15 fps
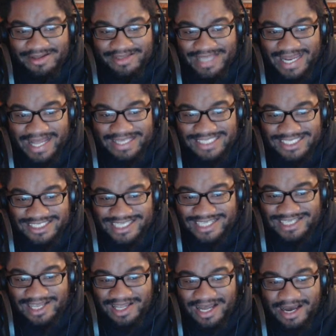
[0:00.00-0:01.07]
that actually says
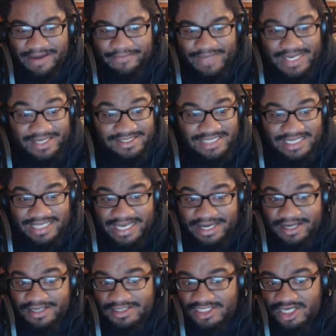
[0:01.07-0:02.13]
a lot, because like they
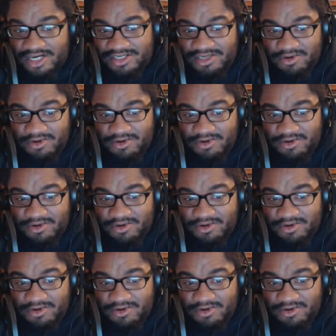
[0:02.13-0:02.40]
could have tucked